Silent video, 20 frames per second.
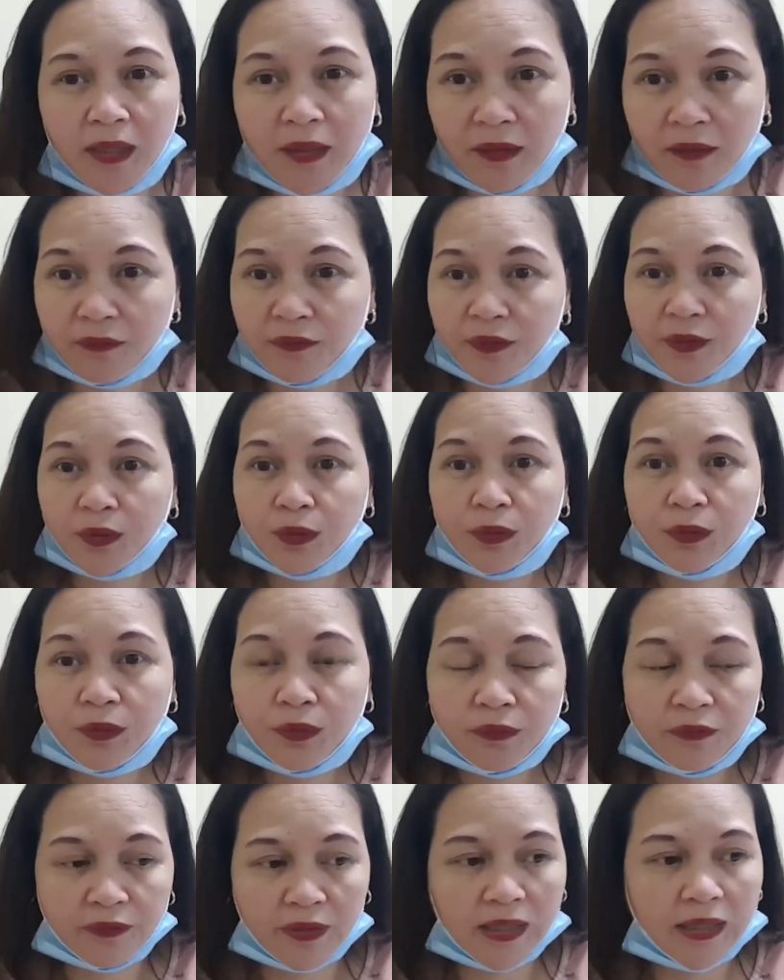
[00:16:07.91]
And if you
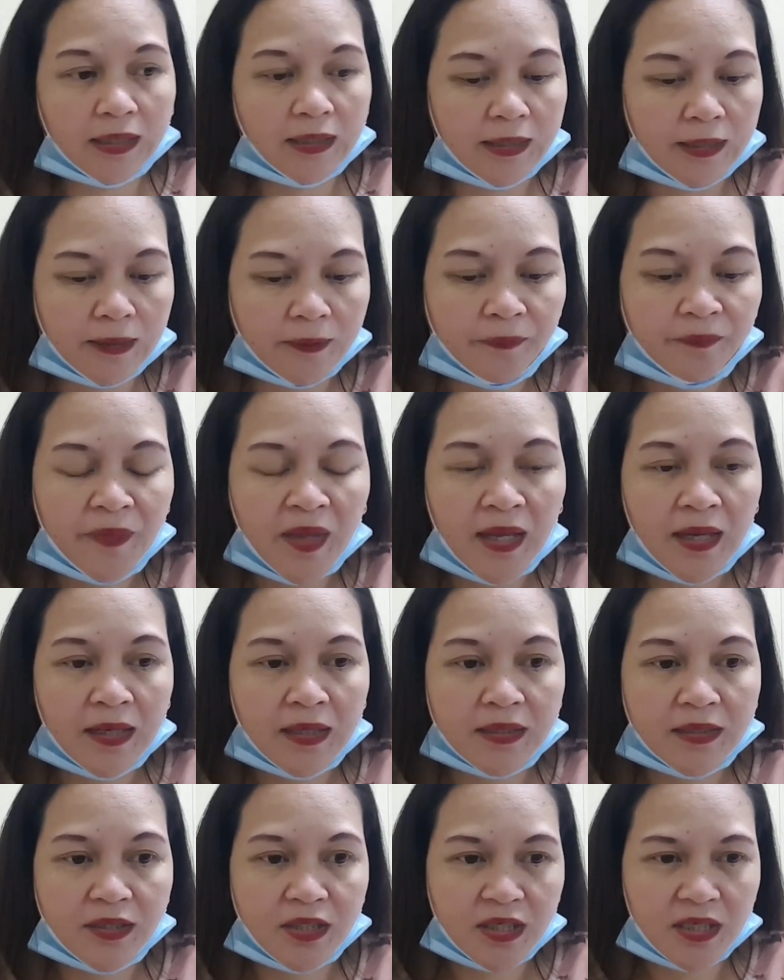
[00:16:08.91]
do filing,
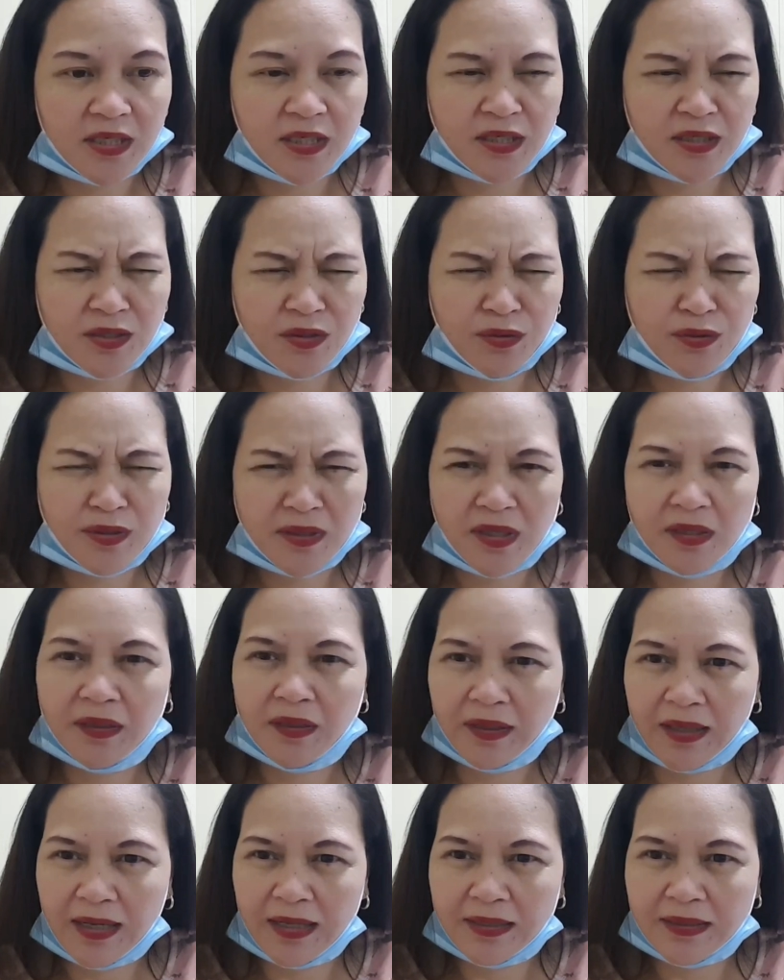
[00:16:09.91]
just
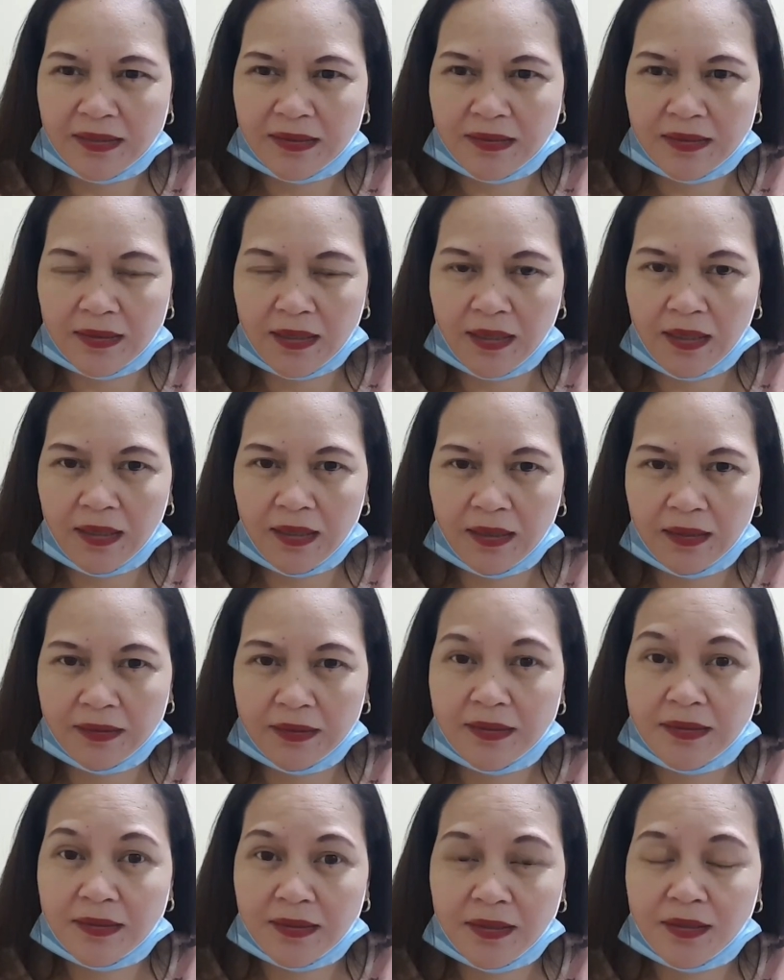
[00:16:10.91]
consider as
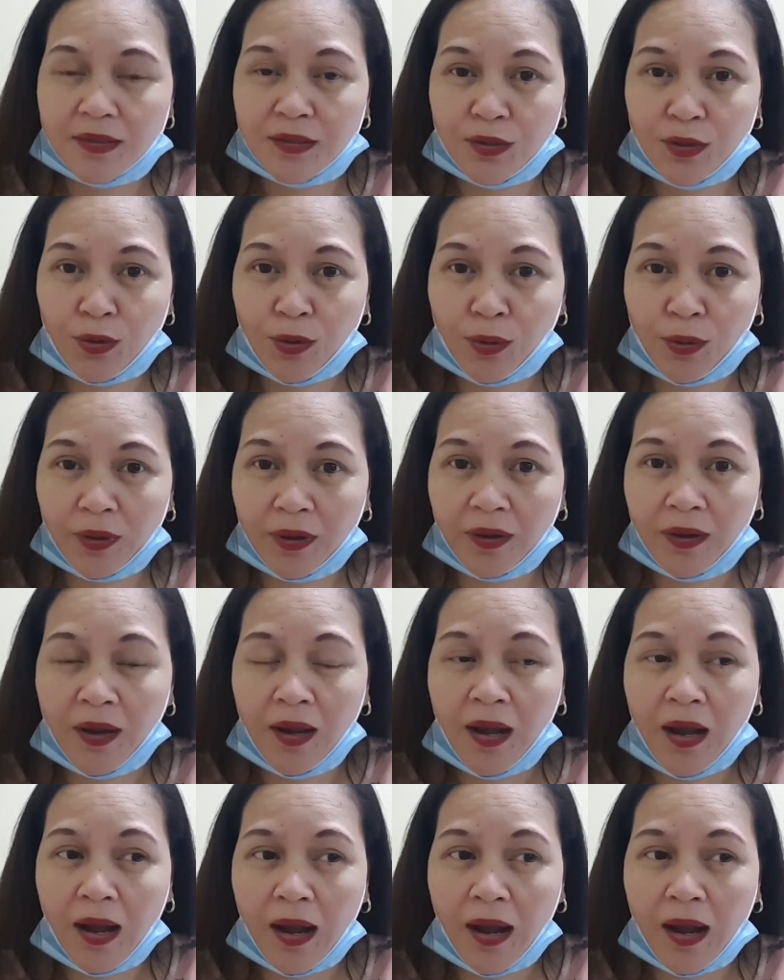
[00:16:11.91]
this is your